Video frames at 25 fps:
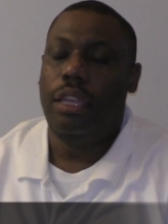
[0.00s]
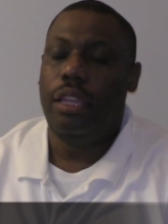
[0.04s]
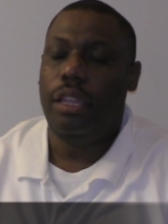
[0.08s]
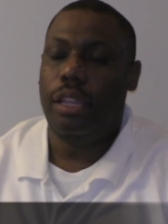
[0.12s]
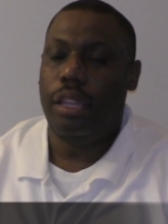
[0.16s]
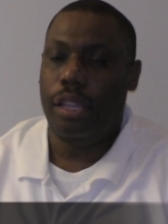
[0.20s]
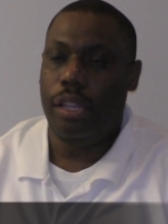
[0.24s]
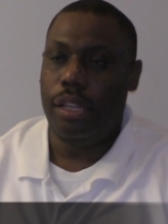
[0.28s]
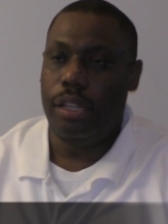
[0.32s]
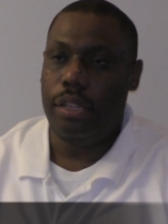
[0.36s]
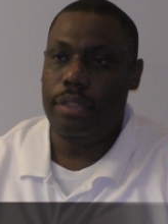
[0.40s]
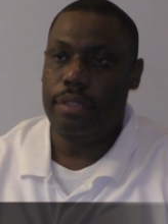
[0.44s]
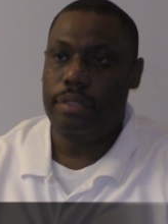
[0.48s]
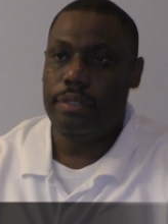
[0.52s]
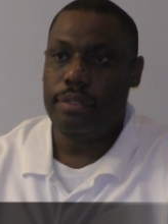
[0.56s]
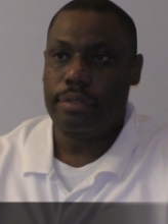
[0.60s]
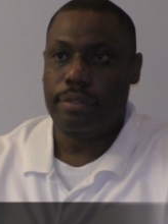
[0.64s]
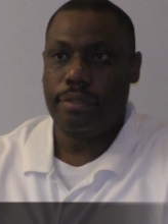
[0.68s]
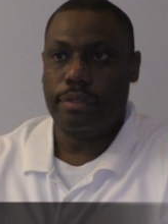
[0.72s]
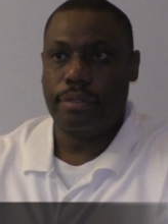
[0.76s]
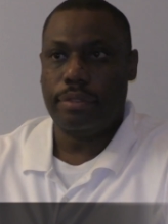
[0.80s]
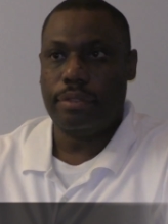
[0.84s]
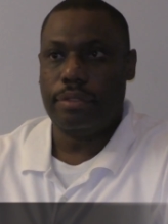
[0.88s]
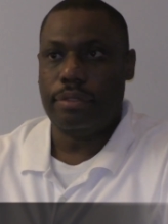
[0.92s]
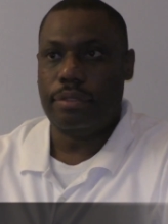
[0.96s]
and
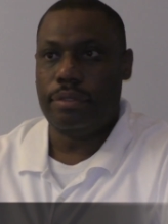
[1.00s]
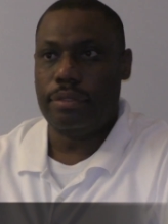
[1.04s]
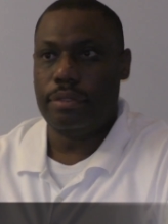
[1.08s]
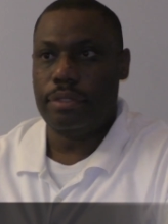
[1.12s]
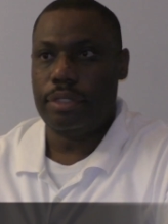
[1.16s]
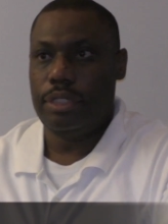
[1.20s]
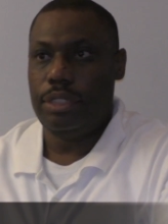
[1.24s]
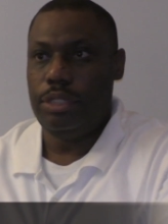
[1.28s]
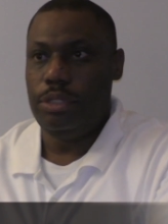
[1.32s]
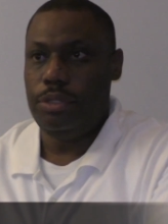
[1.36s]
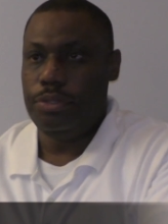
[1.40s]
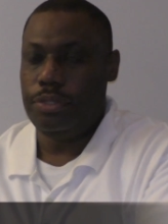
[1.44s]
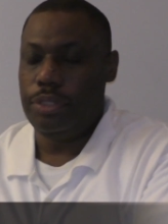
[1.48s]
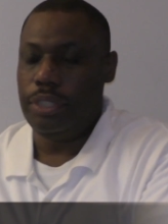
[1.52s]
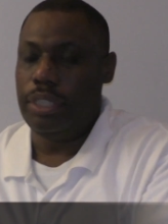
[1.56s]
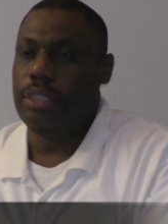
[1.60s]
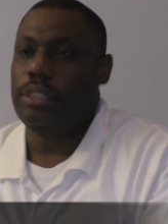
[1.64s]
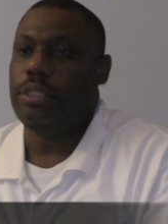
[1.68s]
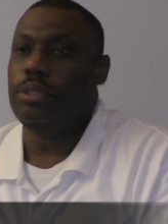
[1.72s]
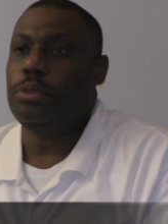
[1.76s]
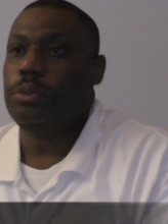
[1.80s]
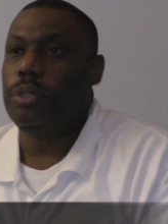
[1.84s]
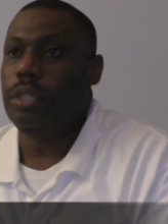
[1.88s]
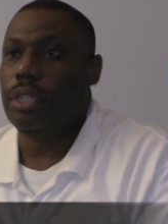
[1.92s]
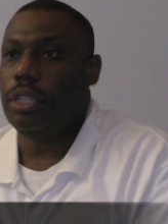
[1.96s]
you find
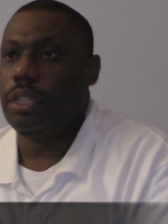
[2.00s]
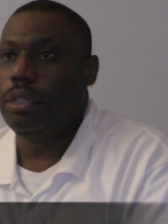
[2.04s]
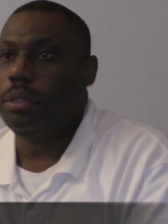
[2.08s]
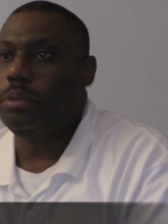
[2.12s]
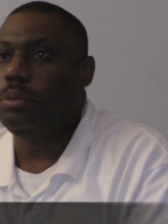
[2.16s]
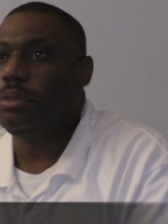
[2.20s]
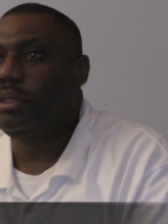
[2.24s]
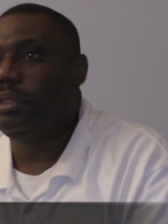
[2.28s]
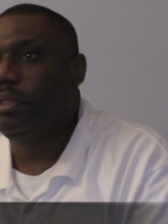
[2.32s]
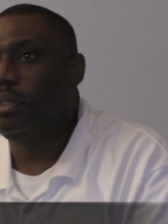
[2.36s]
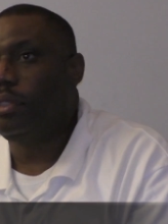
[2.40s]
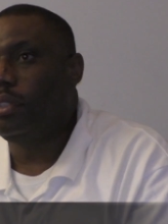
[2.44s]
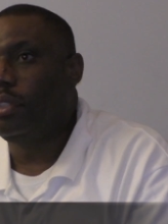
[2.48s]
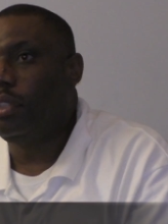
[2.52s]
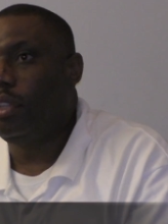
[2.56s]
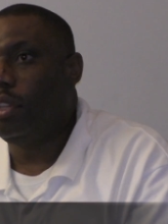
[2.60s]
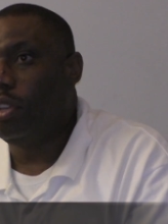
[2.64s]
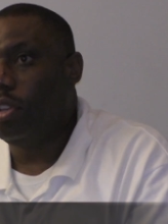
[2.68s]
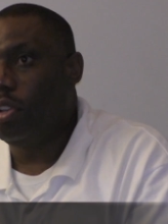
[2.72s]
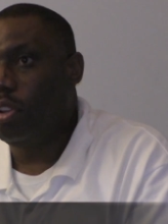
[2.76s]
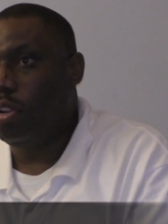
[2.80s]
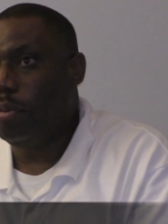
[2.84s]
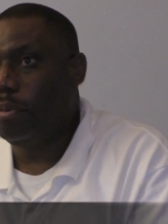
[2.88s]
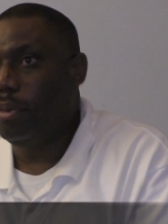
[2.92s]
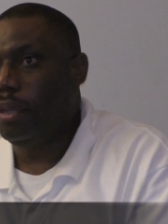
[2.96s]
someone that comes
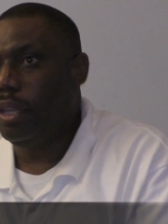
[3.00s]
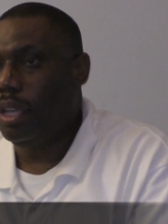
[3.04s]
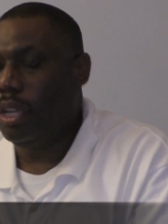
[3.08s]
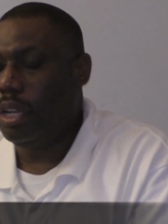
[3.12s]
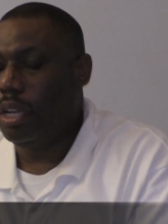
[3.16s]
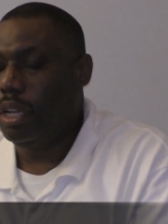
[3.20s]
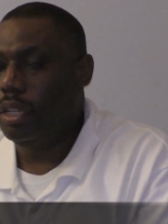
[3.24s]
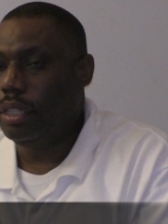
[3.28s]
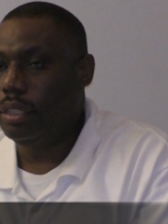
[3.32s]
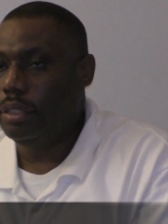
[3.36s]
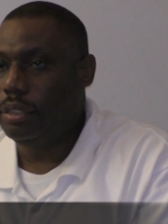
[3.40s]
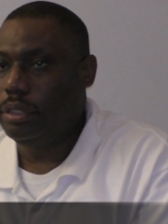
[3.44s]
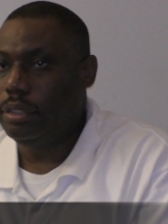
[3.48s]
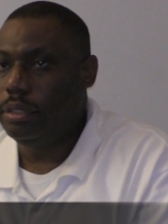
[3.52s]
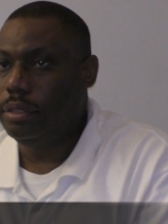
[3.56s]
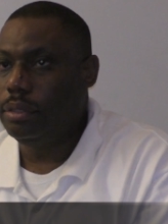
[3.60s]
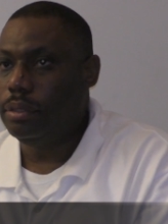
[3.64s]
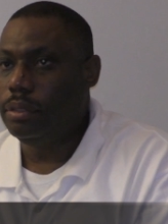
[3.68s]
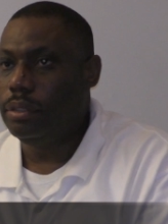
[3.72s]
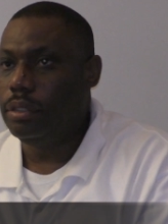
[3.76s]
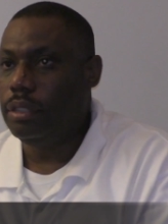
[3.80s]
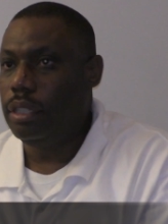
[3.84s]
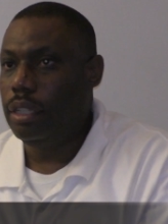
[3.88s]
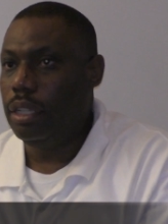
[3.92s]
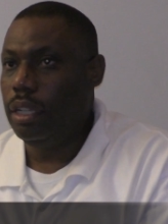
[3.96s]
along behind you,
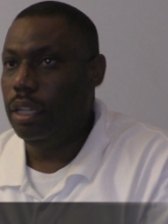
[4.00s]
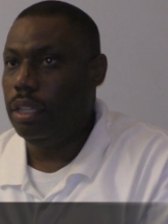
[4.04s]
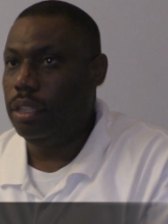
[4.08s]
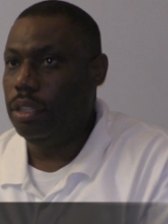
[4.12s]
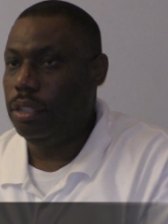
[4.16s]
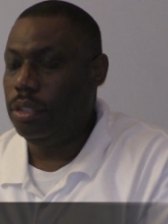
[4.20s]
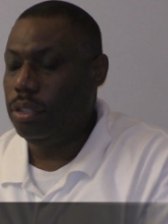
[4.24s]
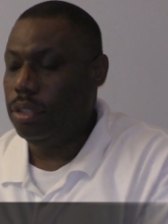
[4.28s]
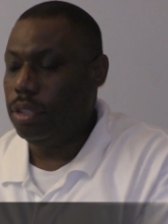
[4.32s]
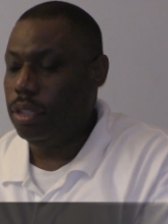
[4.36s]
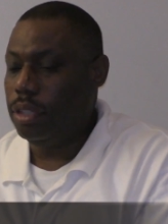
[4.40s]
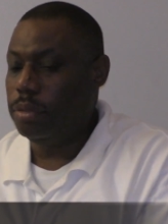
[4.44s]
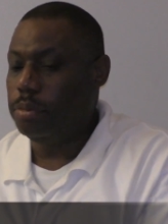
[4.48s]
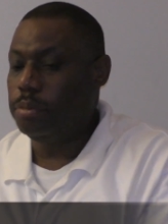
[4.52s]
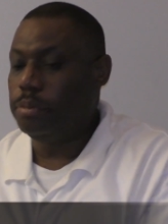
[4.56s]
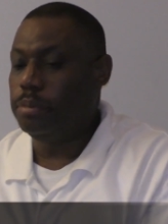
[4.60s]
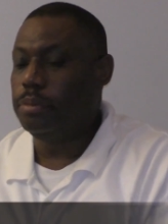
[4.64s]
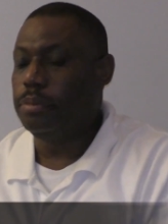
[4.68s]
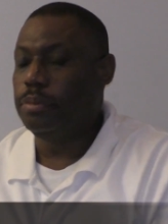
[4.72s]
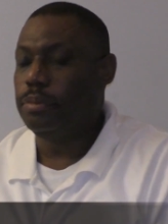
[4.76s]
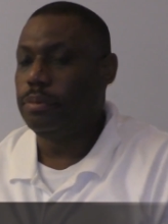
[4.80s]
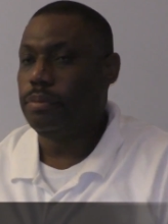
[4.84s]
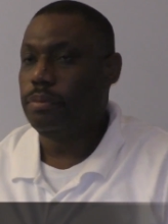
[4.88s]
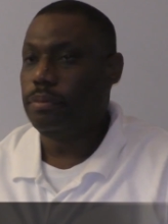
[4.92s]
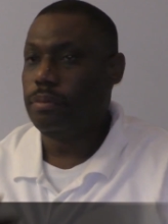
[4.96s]
and you give them
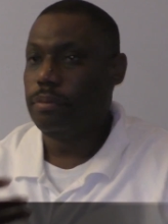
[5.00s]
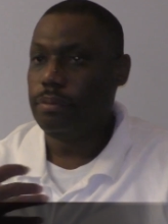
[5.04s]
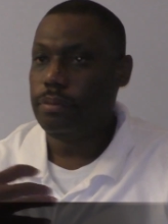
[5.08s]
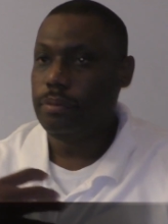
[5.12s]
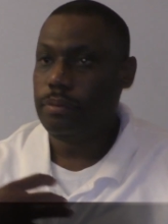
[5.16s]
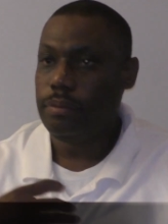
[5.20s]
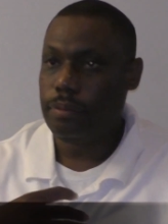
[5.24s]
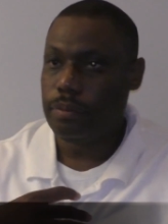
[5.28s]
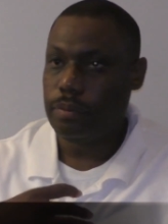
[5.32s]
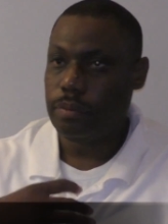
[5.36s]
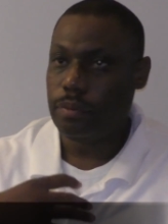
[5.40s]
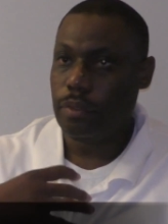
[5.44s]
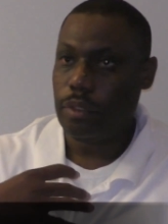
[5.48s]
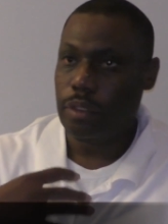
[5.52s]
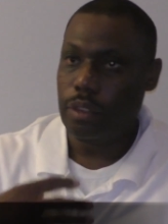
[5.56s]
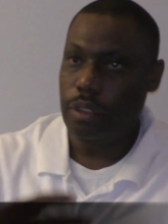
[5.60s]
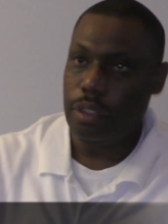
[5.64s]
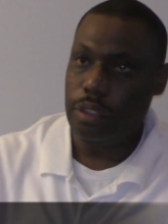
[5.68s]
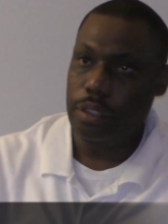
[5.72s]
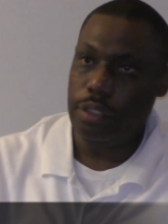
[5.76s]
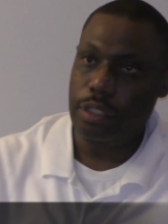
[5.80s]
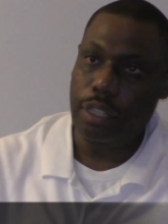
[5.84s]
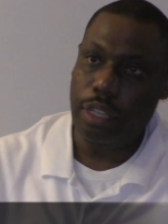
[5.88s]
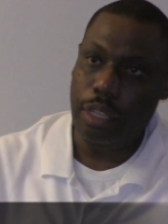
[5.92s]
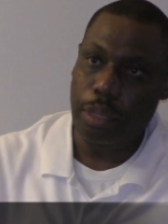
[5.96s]
the
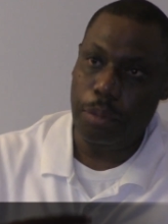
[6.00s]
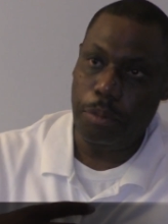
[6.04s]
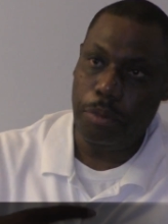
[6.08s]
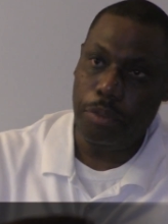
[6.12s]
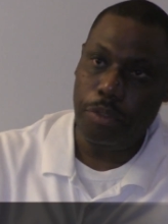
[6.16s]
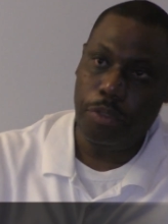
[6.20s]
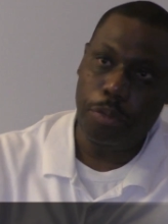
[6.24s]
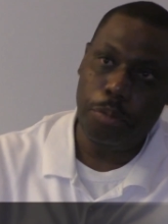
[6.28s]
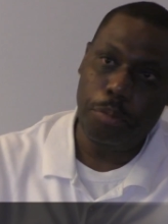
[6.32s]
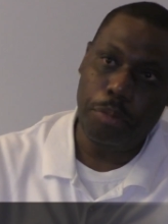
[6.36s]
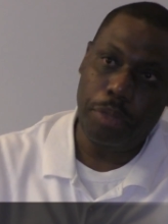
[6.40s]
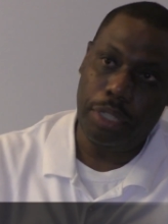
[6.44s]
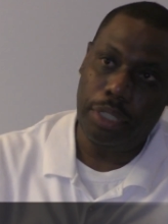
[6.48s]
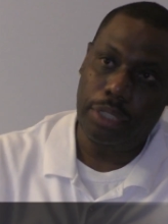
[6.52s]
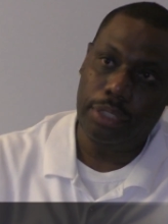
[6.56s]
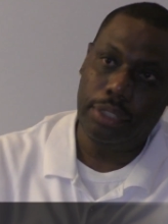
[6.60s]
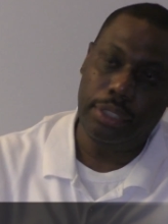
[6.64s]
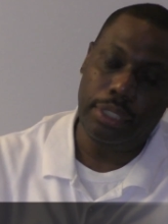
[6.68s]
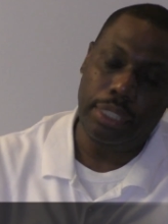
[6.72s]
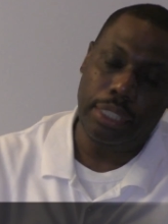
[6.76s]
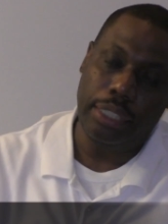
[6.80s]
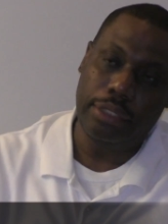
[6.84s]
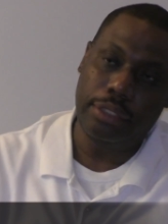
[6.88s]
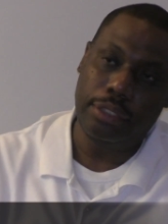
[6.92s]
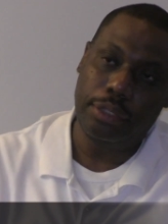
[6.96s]
same information
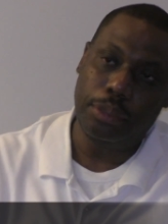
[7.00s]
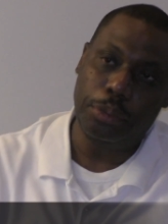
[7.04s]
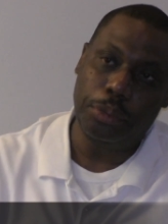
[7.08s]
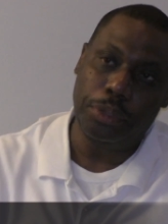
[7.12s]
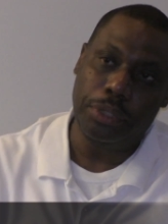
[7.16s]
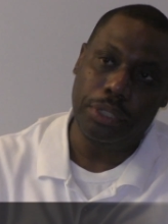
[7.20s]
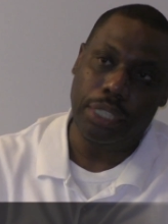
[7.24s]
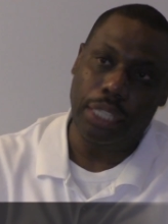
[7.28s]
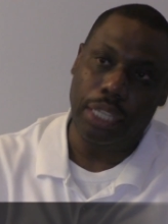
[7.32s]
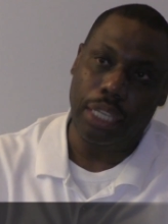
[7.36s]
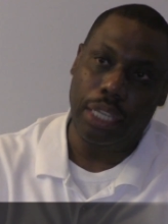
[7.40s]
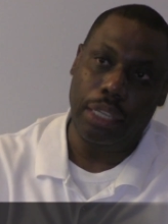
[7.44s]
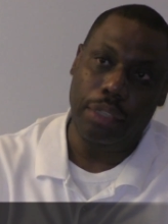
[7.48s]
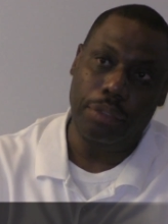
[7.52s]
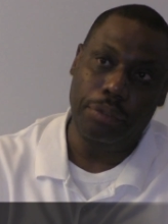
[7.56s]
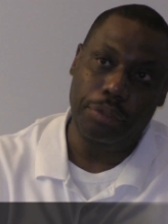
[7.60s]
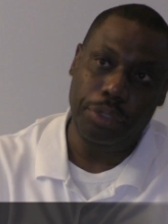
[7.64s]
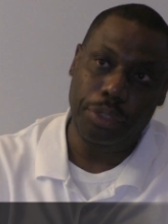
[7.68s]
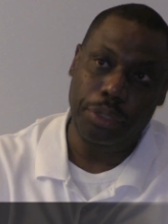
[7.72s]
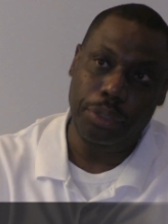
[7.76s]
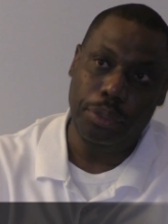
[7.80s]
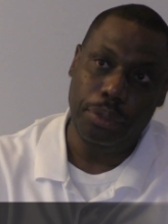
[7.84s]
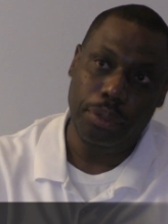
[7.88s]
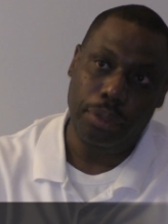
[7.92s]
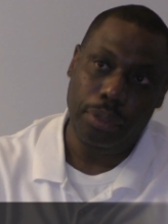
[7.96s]
that someone gave
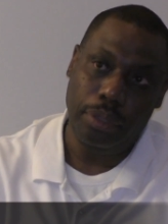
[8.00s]
you.